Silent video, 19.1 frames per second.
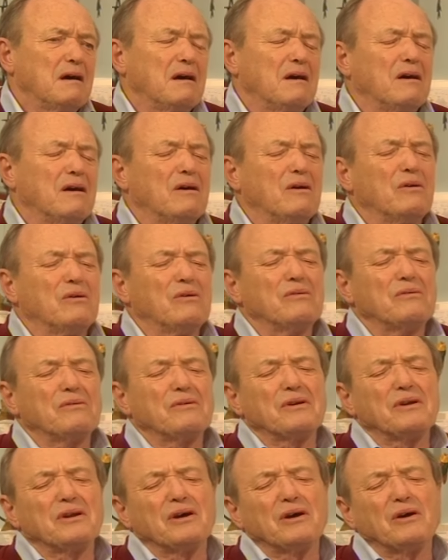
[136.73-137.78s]
Oh
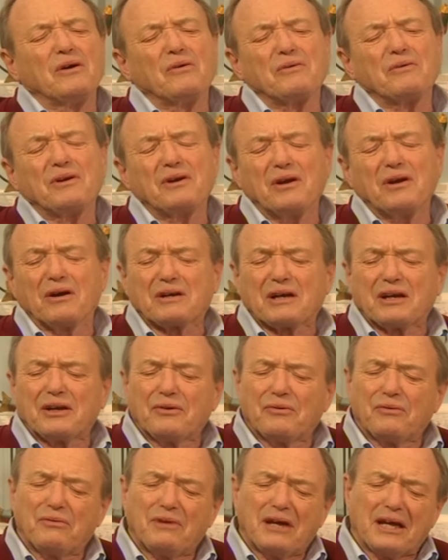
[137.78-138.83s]
no, not
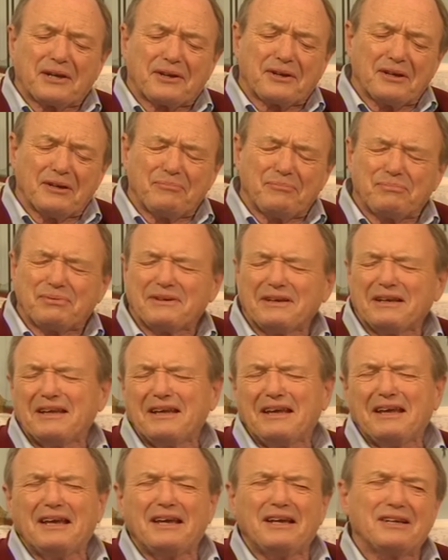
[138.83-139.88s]
Loretta.
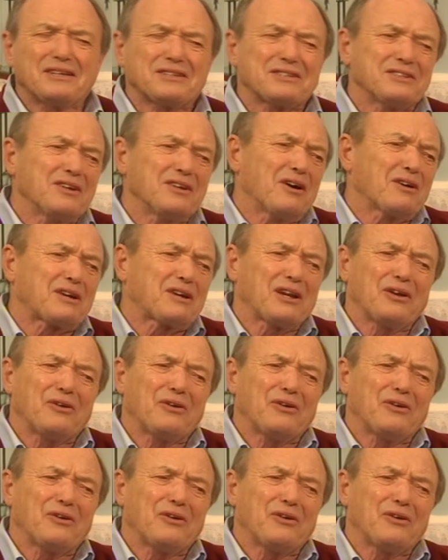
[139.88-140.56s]
Please, not